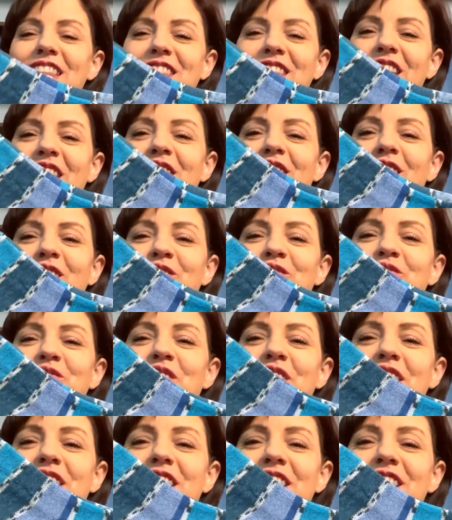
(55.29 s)
They are
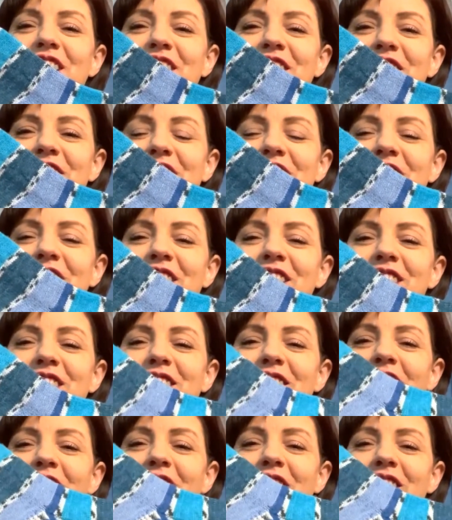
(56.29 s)
finished. These
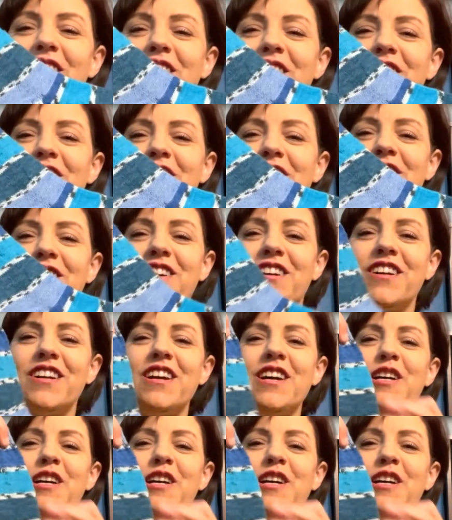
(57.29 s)
are her